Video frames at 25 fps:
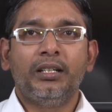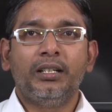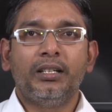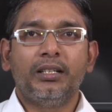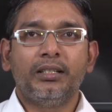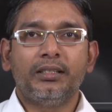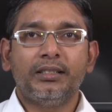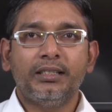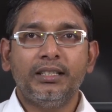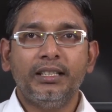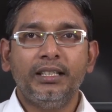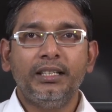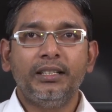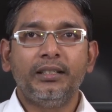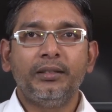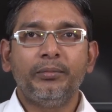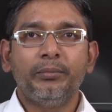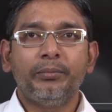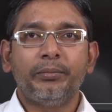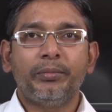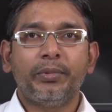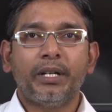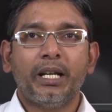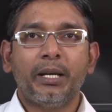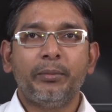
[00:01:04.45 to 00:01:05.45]
uh,
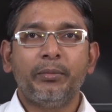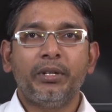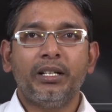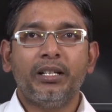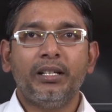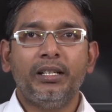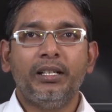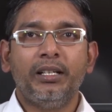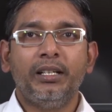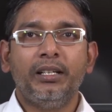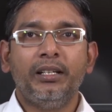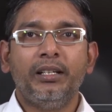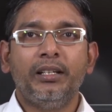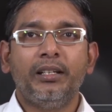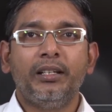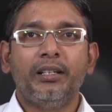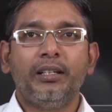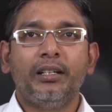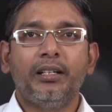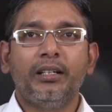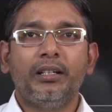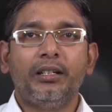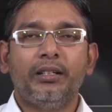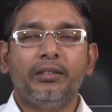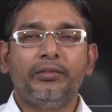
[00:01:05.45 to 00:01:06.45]
seen primarily
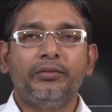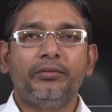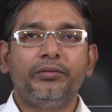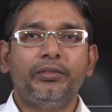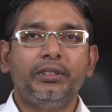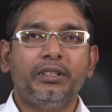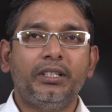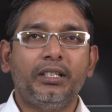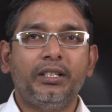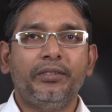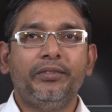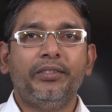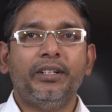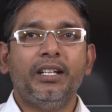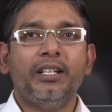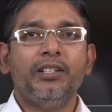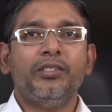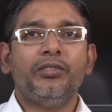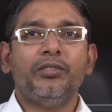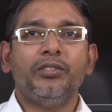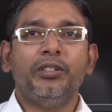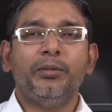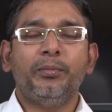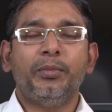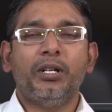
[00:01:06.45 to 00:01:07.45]
with
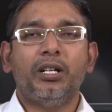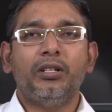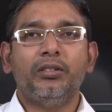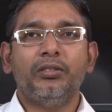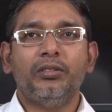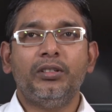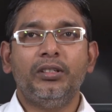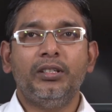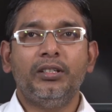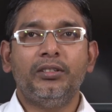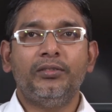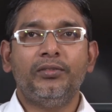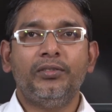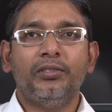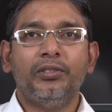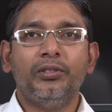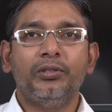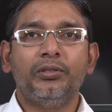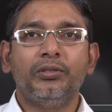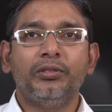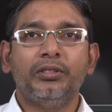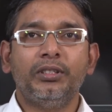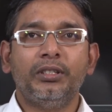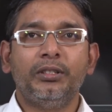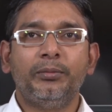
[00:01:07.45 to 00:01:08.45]
reference to the particulate
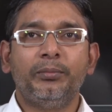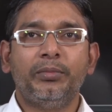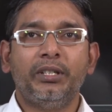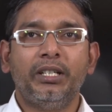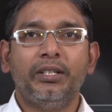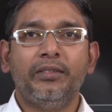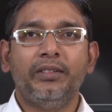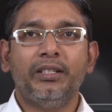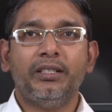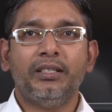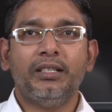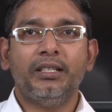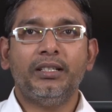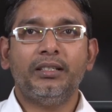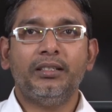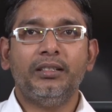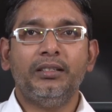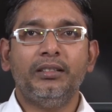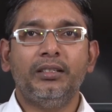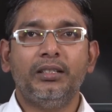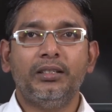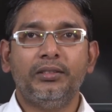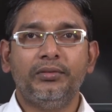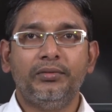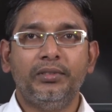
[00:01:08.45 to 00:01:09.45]
flows in previous
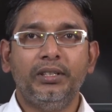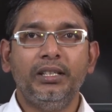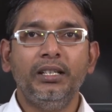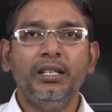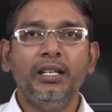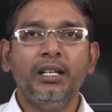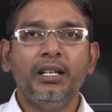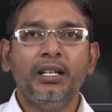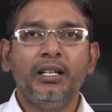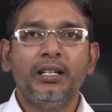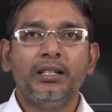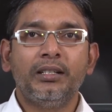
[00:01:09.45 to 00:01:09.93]
lecture that we